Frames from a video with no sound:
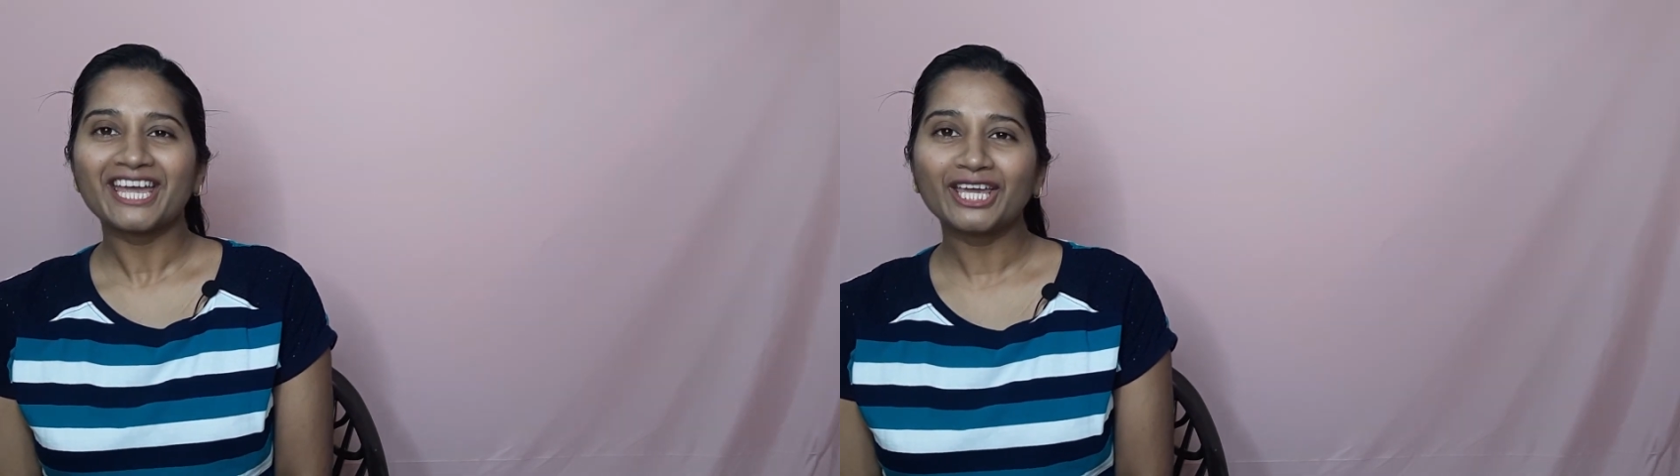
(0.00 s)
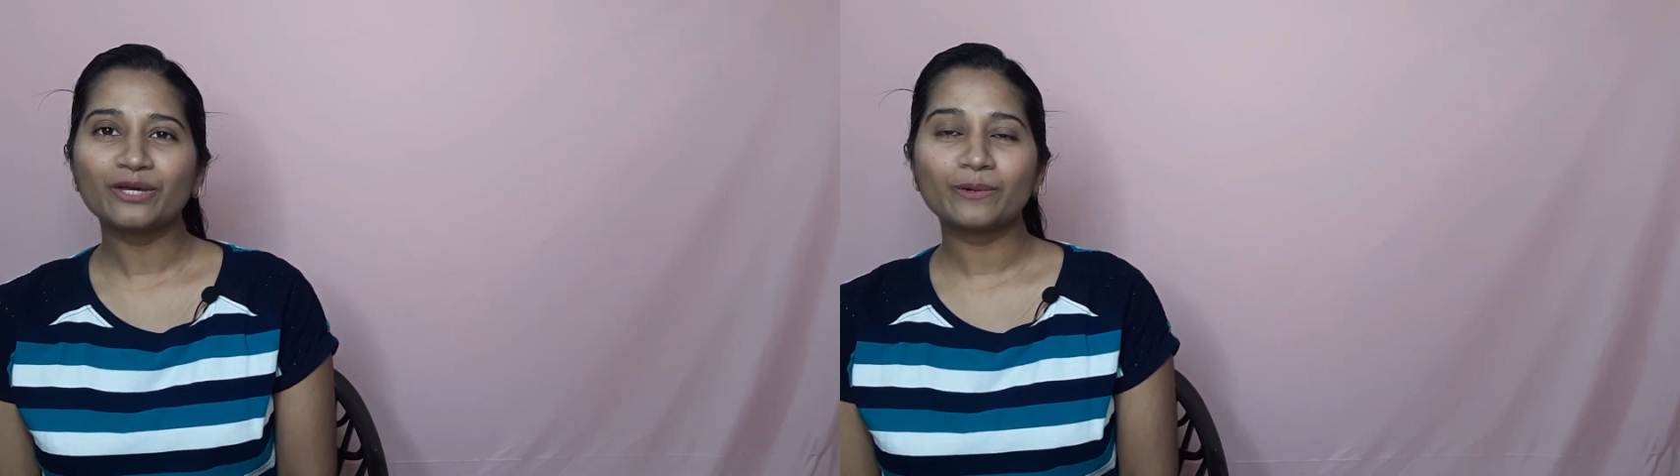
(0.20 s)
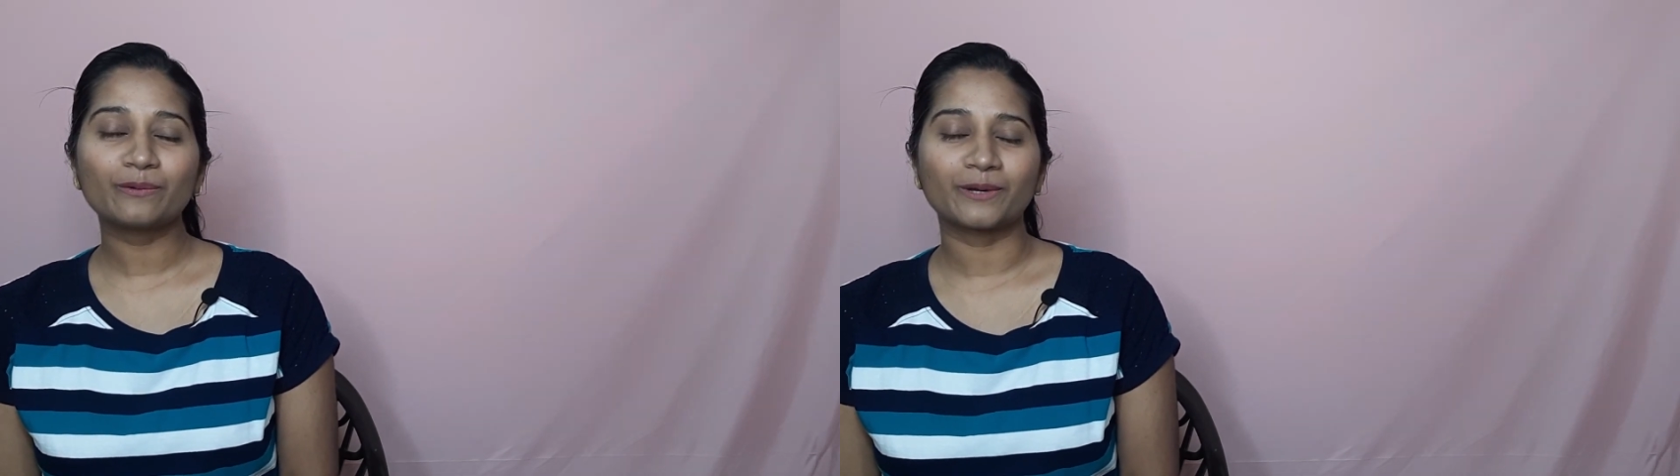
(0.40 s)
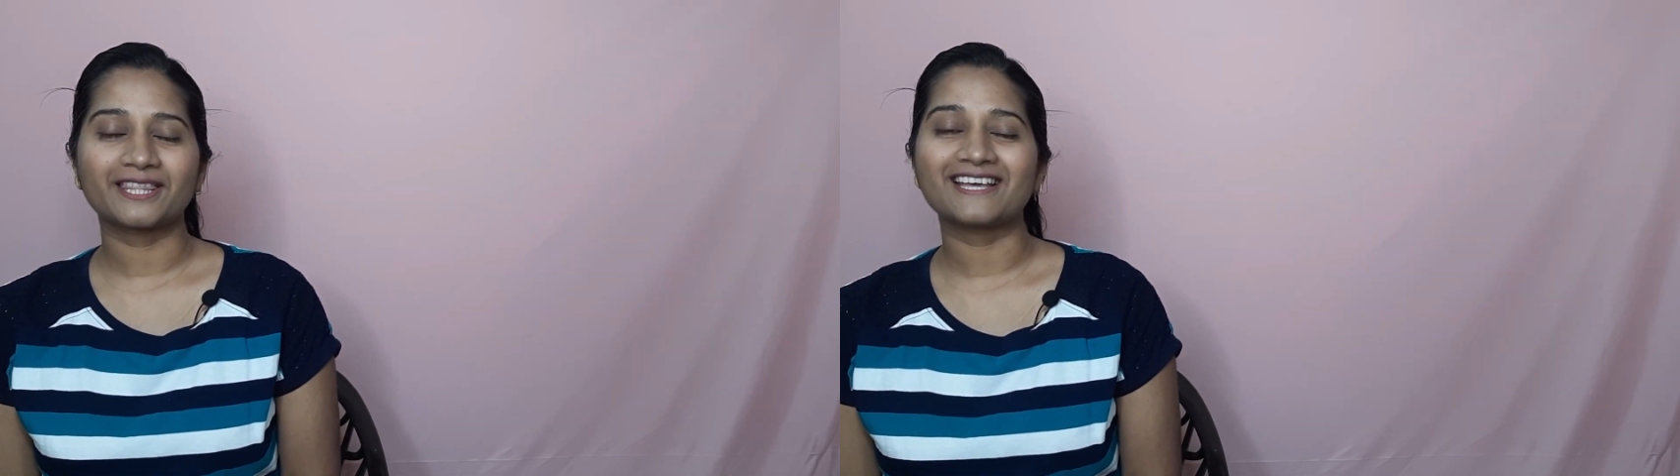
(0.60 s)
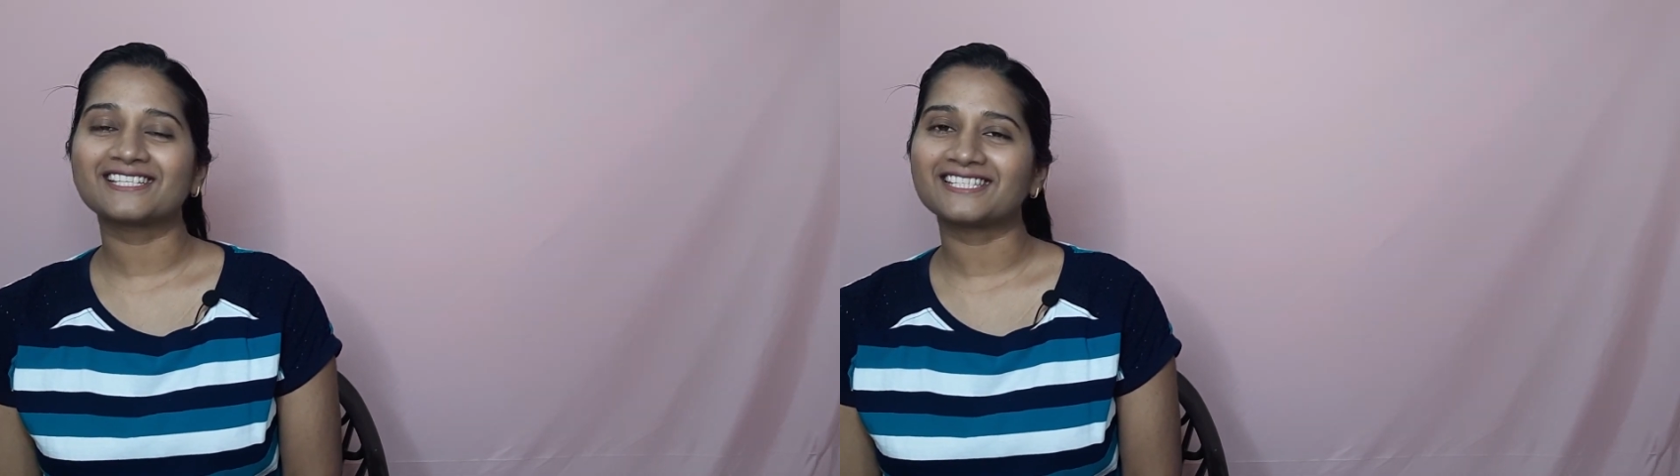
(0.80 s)
even with
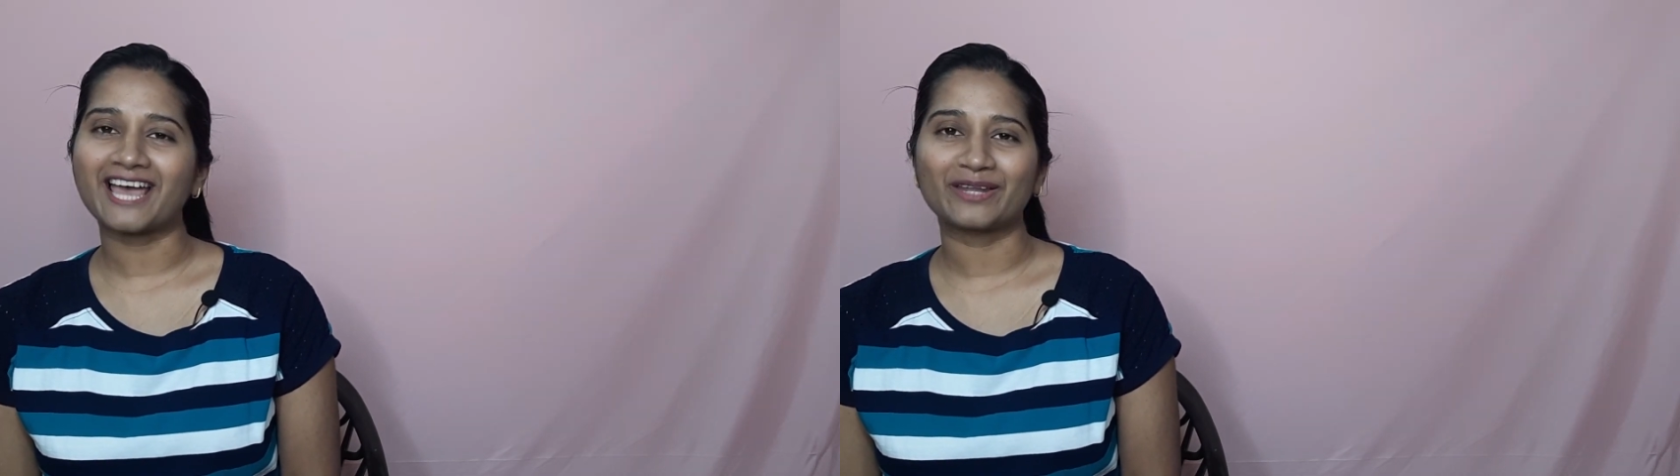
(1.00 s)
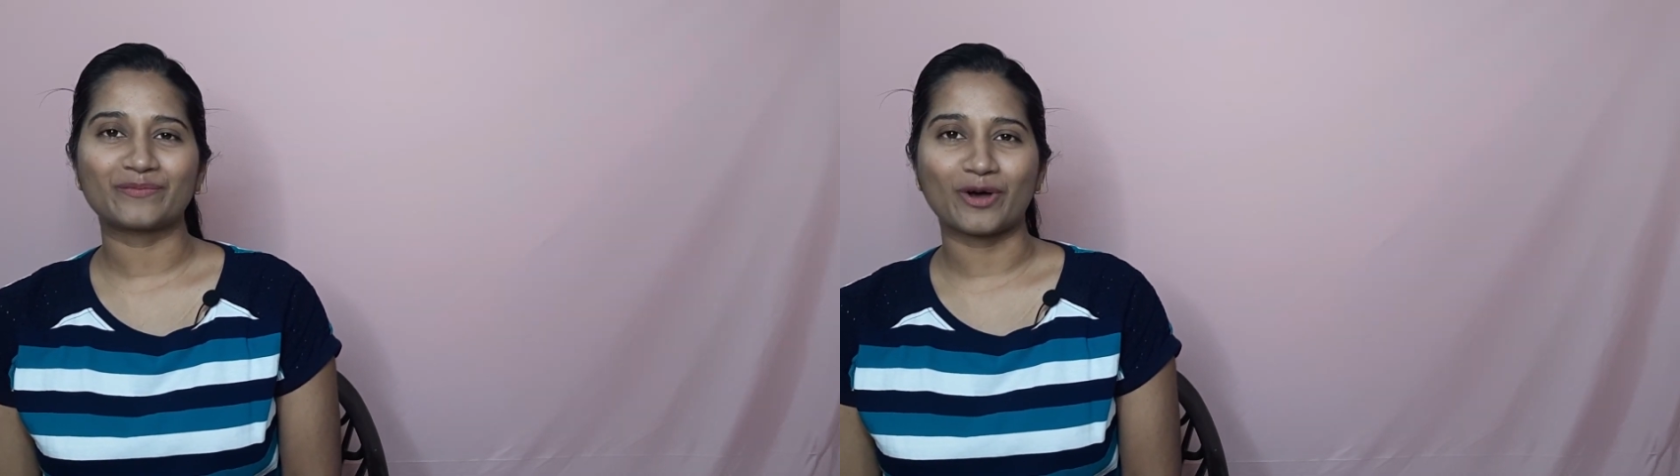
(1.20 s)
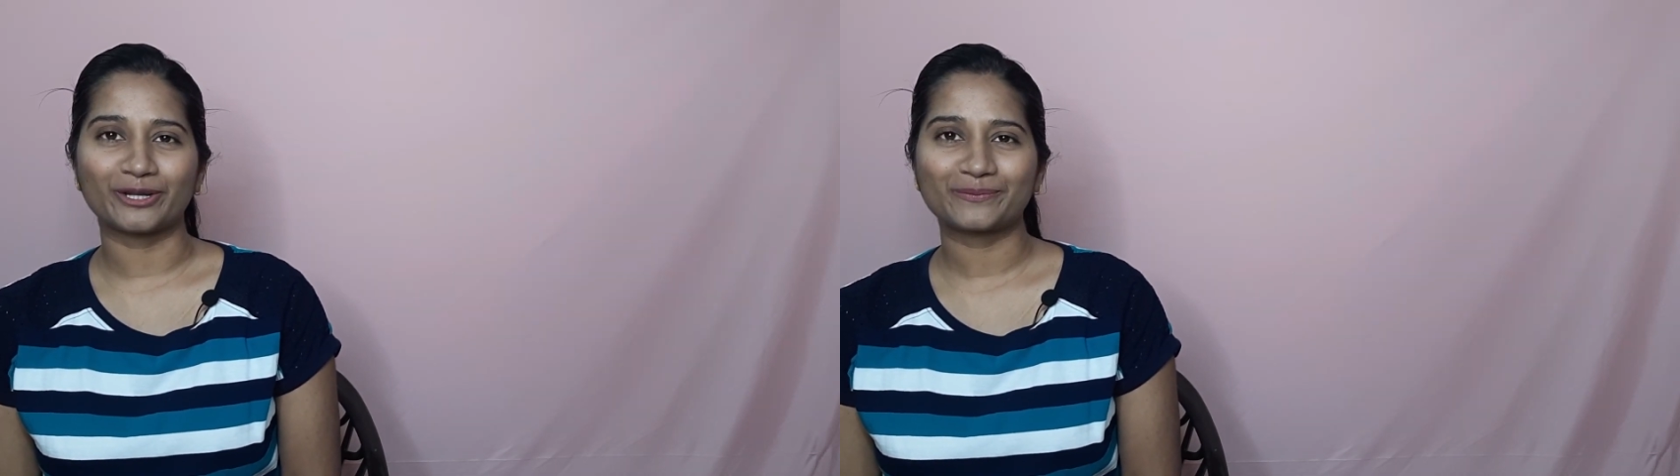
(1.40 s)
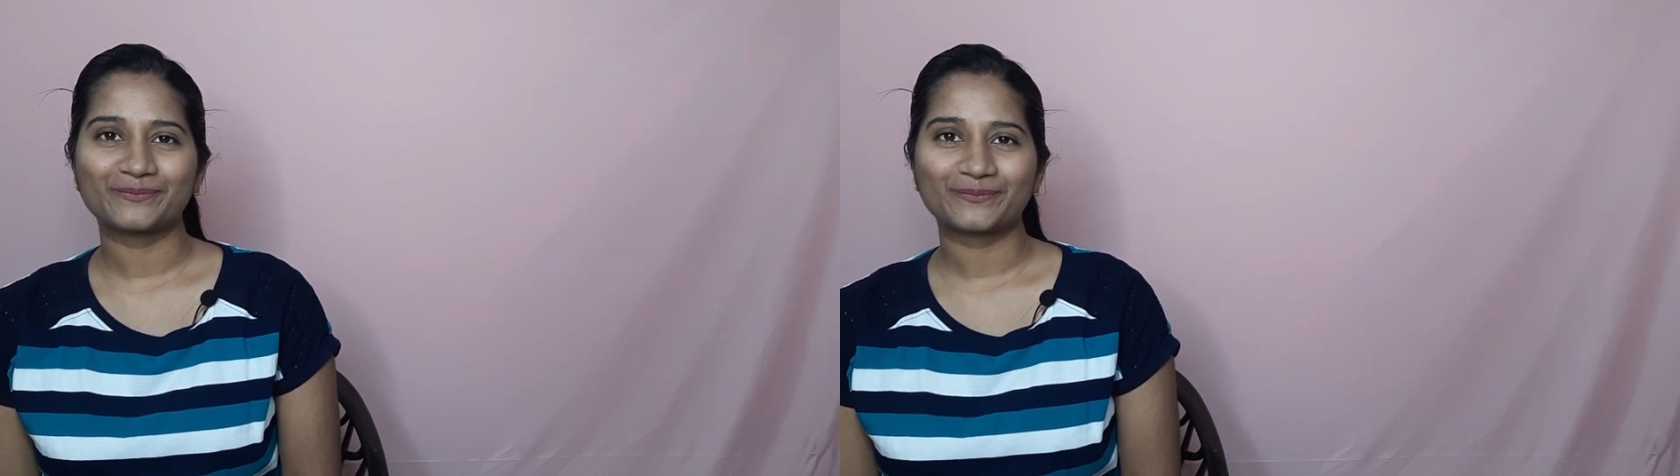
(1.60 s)
his dad bod.